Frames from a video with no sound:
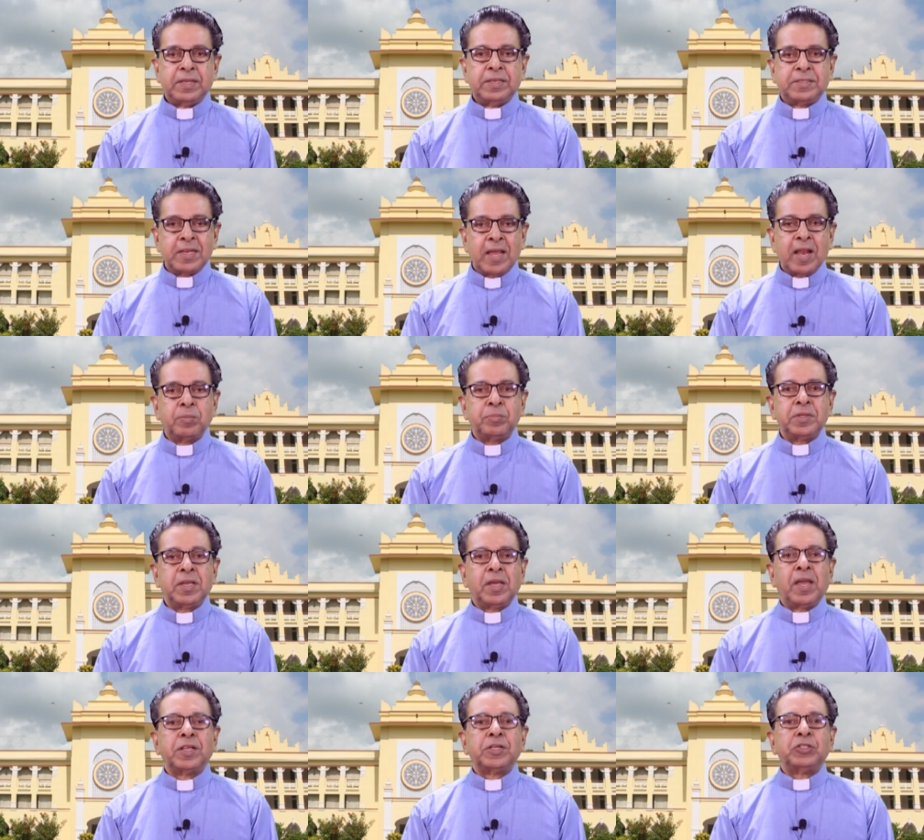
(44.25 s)
It shall
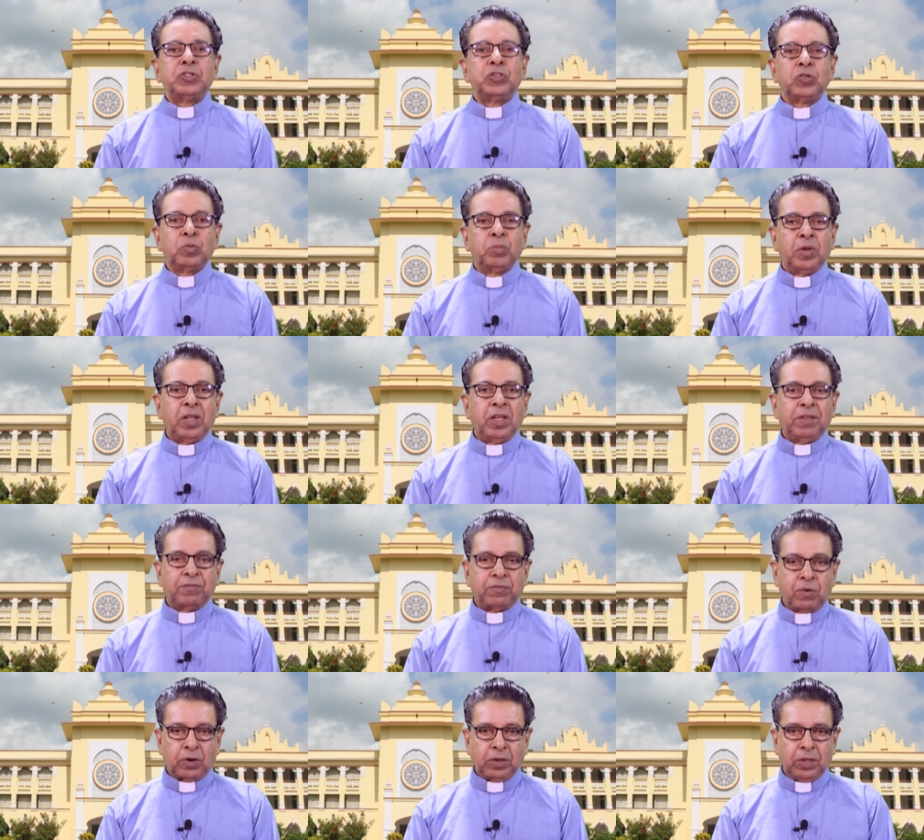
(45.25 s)
be a jubilee
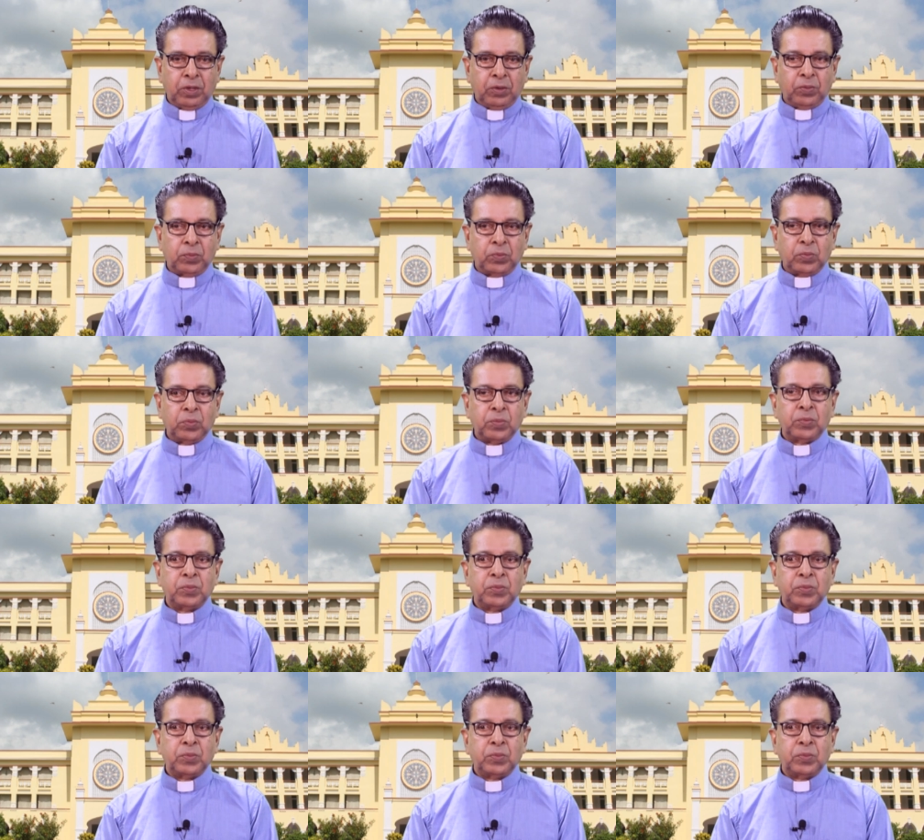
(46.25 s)
for you.